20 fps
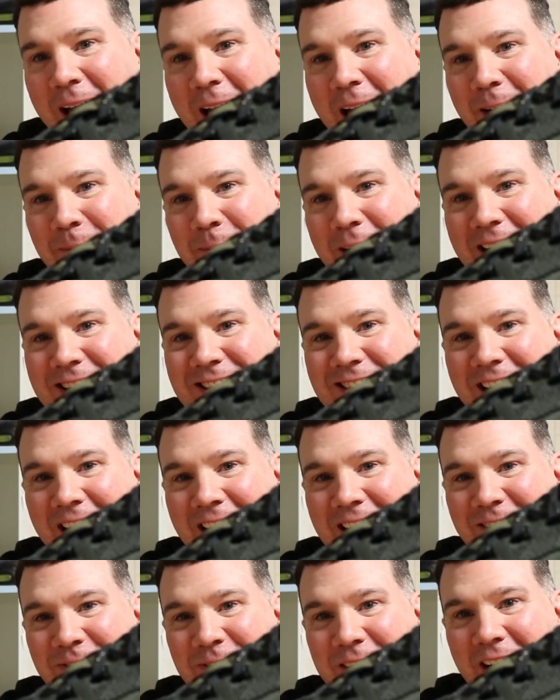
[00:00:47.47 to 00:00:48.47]
Air Max
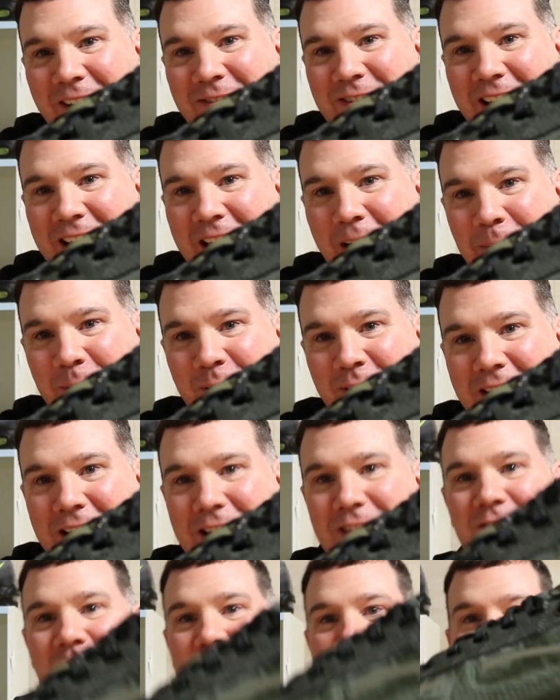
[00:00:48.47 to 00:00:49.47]
95
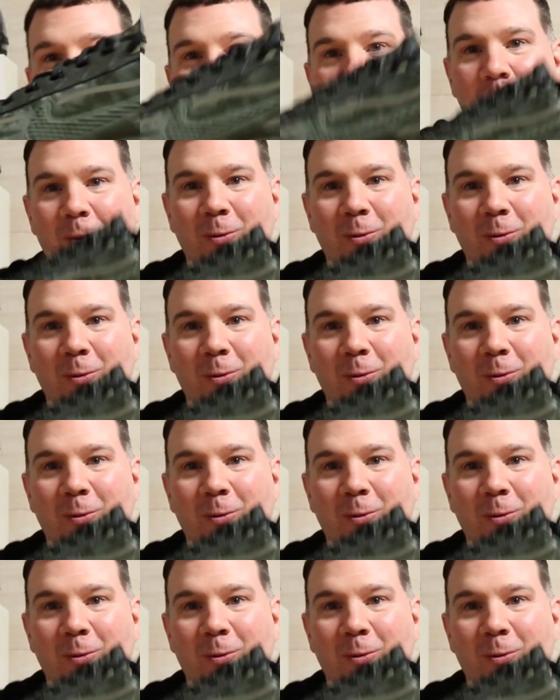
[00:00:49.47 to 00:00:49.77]
collaboration.